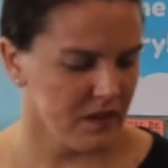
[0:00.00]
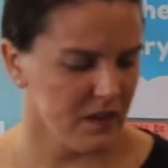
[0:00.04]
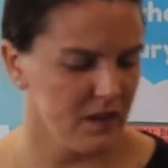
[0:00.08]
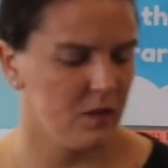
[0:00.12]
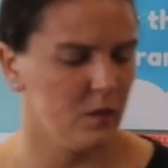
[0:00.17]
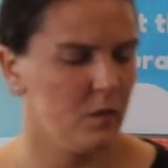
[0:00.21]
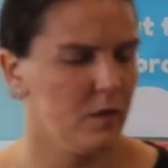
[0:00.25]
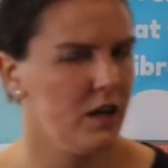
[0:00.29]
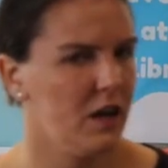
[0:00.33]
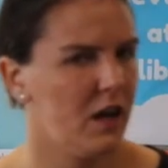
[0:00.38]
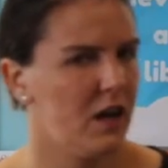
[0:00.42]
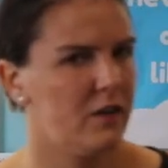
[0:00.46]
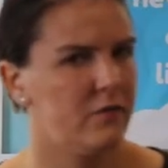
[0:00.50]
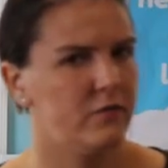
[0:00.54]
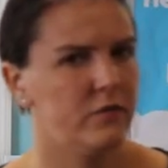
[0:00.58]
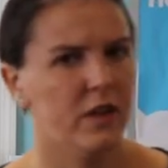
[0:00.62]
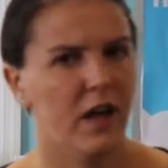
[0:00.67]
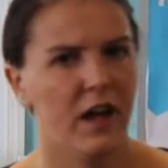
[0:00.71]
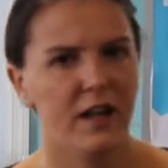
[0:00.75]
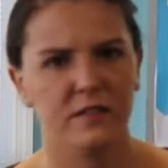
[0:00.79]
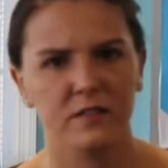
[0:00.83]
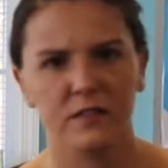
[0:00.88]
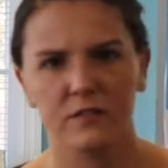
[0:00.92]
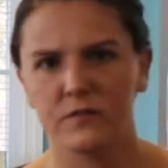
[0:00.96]
And we have
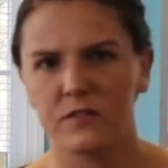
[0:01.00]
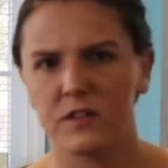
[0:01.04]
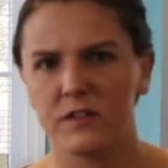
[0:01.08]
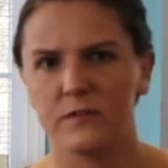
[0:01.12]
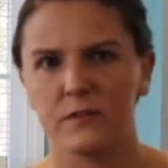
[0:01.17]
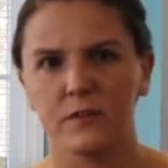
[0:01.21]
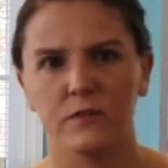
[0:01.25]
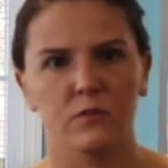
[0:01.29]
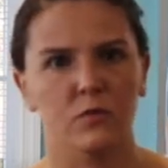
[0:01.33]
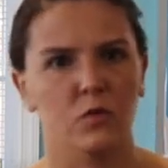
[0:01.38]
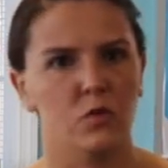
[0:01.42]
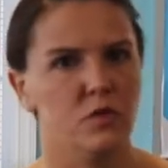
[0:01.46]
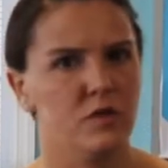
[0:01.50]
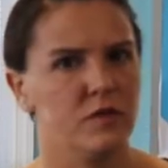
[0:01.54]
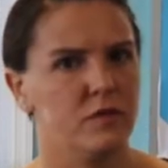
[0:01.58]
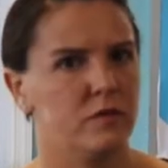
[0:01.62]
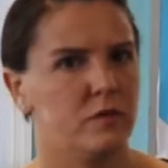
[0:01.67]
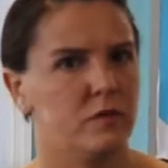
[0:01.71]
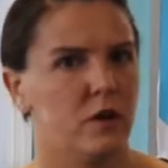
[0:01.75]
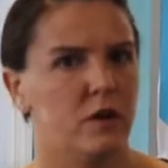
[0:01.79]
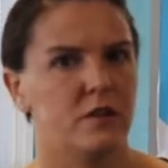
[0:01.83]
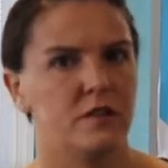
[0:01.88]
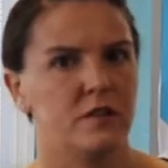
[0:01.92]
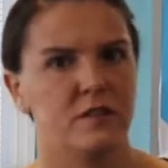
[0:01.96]
lots of different rules
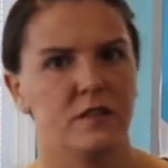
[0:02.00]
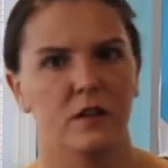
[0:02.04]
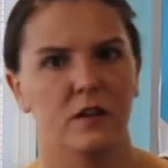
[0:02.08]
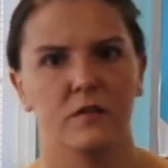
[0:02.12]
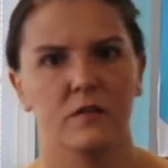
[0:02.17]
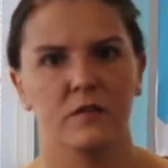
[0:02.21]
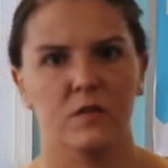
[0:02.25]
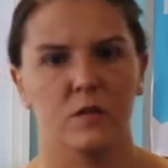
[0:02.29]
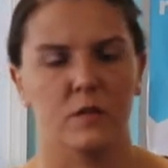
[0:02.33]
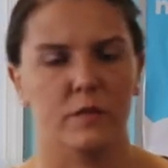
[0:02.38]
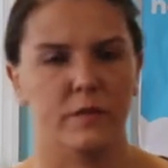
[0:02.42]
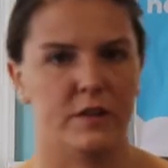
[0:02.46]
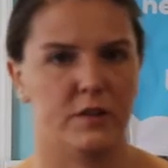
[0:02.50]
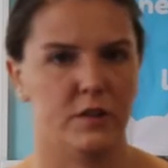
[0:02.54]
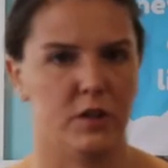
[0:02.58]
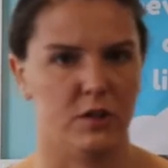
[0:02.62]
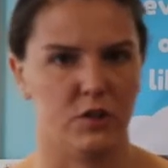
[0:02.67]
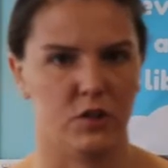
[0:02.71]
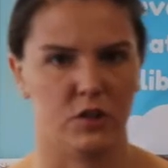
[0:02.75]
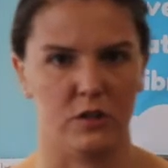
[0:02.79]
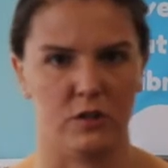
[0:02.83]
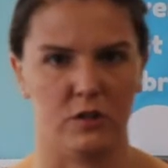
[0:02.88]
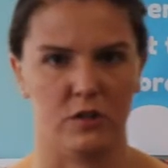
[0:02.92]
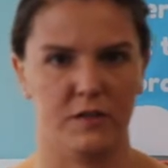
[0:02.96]
for ourselves when we're
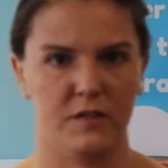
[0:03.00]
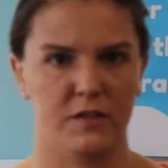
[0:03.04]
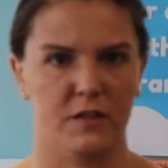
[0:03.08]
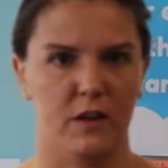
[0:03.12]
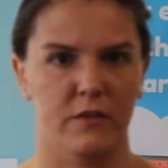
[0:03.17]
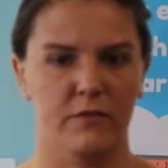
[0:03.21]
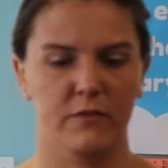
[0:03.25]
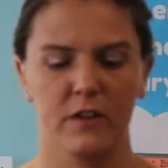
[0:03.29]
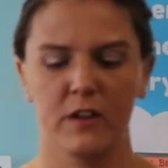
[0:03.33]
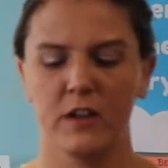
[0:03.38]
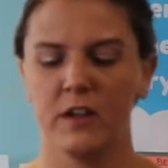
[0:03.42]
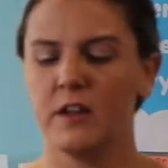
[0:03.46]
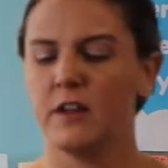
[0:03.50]
touching your stuff.